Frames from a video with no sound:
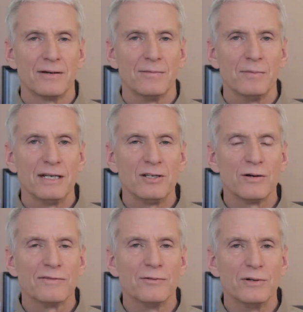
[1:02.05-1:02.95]
meaning you
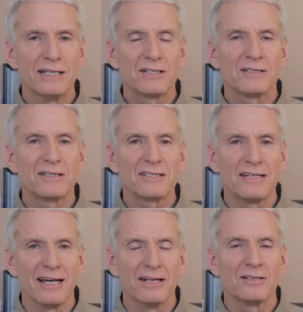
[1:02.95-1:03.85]
have reached the
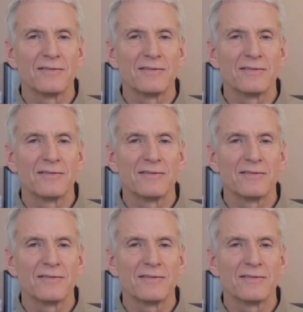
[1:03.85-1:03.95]
stage of